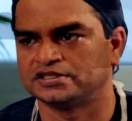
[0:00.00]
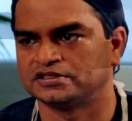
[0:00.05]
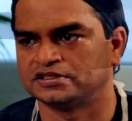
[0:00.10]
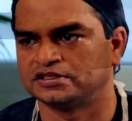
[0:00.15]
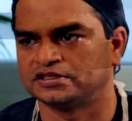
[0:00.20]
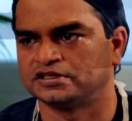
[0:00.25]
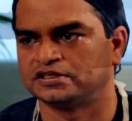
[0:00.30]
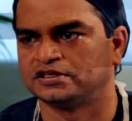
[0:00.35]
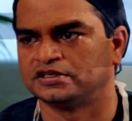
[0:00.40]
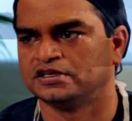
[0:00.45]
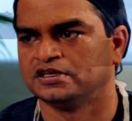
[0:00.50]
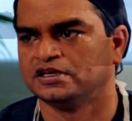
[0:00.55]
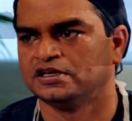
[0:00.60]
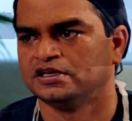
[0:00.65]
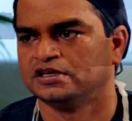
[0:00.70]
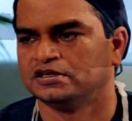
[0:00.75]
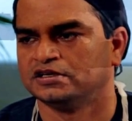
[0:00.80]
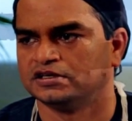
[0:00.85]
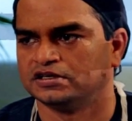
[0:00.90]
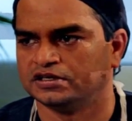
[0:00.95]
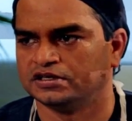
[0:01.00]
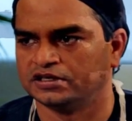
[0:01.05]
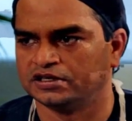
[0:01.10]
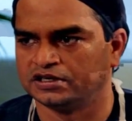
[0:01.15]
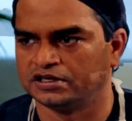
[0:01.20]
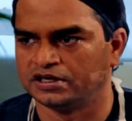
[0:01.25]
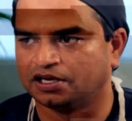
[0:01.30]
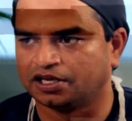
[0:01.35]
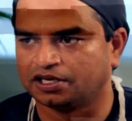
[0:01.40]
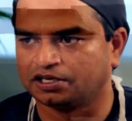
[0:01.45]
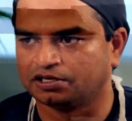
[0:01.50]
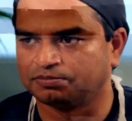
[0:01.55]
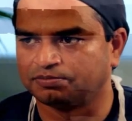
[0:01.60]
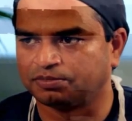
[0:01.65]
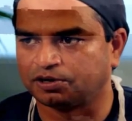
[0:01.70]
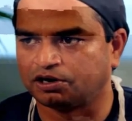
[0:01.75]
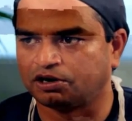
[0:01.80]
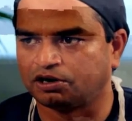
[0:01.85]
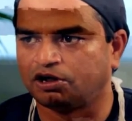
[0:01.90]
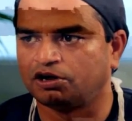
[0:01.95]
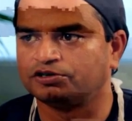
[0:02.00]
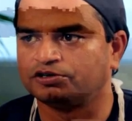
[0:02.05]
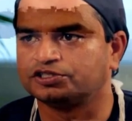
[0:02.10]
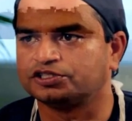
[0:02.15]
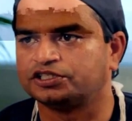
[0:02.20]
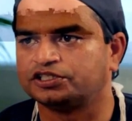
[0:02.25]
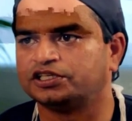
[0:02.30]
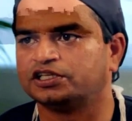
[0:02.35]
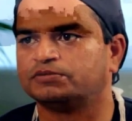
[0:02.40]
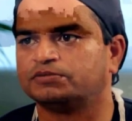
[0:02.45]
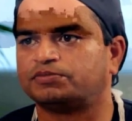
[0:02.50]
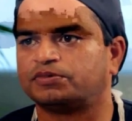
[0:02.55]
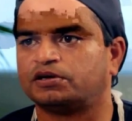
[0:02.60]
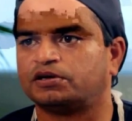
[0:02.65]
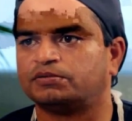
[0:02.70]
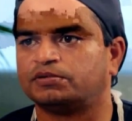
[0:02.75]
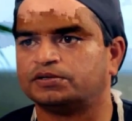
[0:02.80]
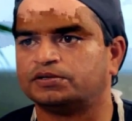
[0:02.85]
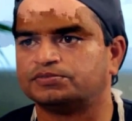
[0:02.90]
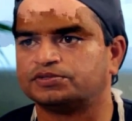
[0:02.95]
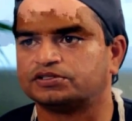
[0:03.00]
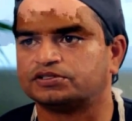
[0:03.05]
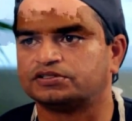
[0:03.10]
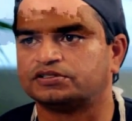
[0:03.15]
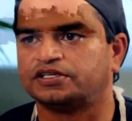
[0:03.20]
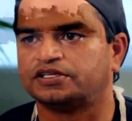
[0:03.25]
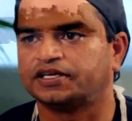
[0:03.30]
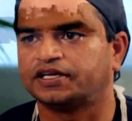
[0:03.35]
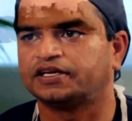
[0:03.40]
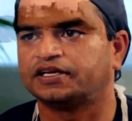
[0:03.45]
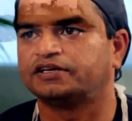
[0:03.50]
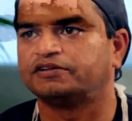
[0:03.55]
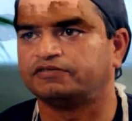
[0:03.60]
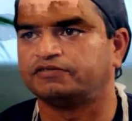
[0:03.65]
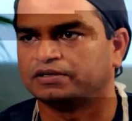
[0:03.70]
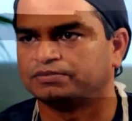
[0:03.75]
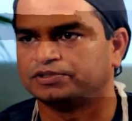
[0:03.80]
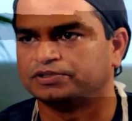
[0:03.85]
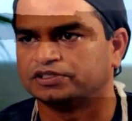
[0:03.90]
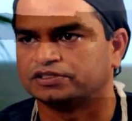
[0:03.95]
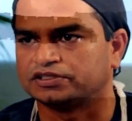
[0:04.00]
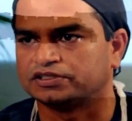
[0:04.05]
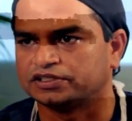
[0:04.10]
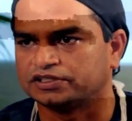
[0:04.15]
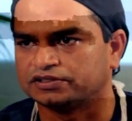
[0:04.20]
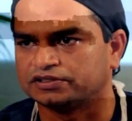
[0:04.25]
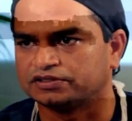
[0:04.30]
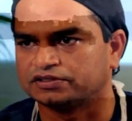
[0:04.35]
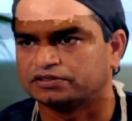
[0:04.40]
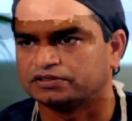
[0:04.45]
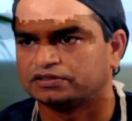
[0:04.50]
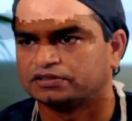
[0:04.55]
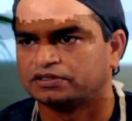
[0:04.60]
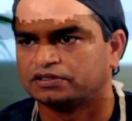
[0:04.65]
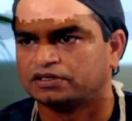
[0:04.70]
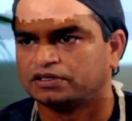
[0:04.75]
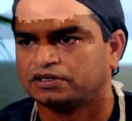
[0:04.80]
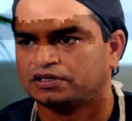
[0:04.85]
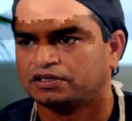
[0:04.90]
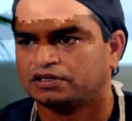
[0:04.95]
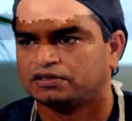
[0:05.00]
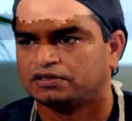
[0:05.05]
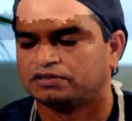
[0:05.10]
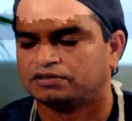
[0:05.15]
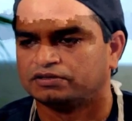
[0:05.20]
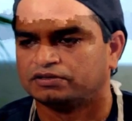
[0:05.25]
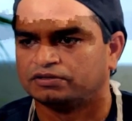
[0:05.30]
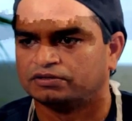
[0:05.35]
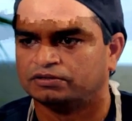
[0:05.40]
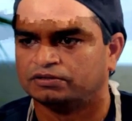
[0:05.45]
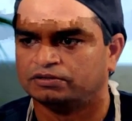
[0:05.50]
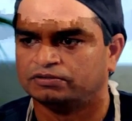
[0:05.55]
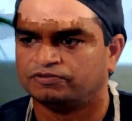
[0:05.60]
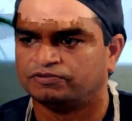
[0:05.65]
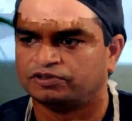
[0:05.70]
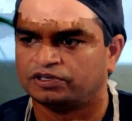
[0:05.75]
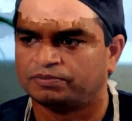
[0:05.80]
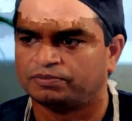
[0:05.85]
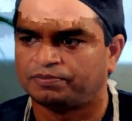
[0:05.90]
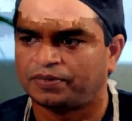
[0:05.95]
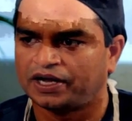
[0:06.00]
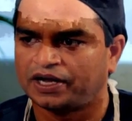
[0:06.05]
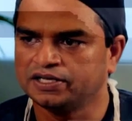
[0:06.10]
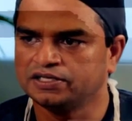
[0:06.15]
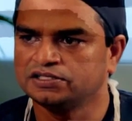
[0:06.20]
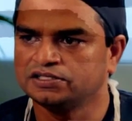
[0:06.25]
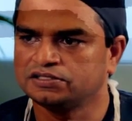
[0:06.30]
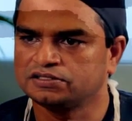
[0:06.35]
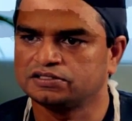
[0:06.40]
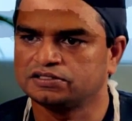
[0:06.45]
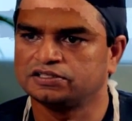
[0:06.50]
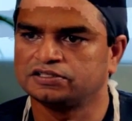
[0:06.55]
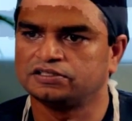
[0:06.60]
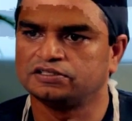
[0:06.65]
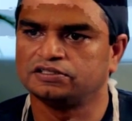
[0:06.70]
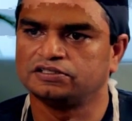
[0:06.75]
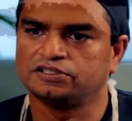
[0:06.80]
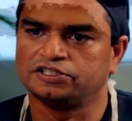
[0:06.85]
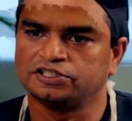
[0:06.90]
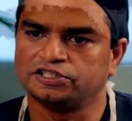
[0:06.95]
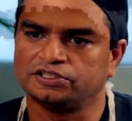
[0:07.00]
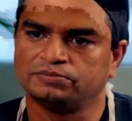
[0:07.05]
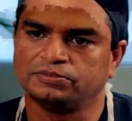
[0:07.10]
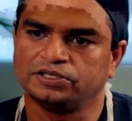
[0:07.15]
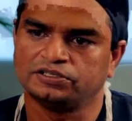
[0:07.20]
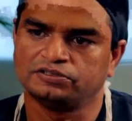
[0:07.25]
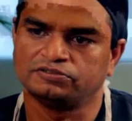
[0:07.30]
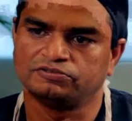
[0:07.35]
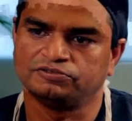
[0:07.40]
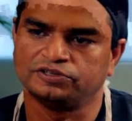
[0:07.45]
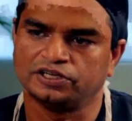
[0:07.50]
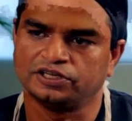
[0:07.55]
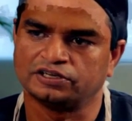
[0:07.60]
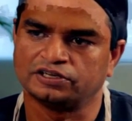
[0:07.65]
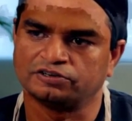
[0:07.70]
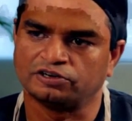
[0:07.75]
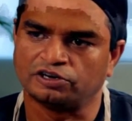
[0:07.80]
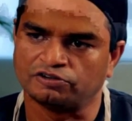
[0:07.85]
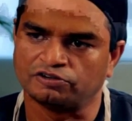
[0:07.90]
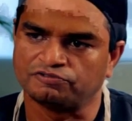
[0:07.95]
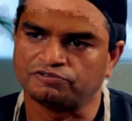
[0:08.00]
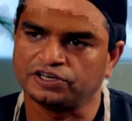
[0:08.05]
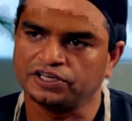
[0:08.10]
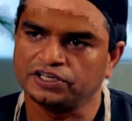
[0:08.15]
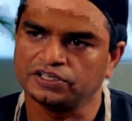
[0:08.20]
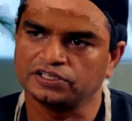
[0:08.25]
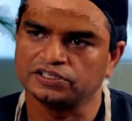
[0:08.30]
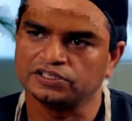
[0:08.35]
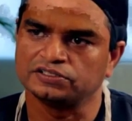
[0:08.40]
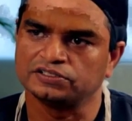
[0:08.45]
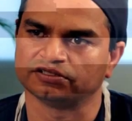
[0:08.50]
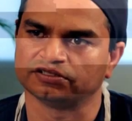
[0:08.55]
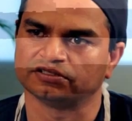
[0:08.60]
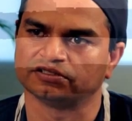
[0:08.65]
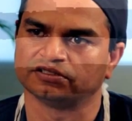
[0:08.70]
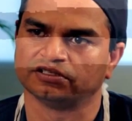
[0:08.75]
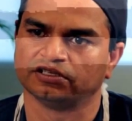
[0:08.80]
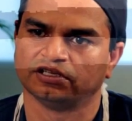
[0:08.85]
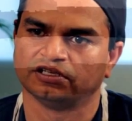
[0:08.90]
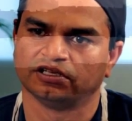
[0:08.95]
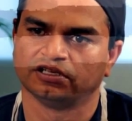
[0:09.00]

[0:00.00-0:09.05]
has like a prolonged sitting problems, they can develop these things. So for the piles, the treatment we are offering is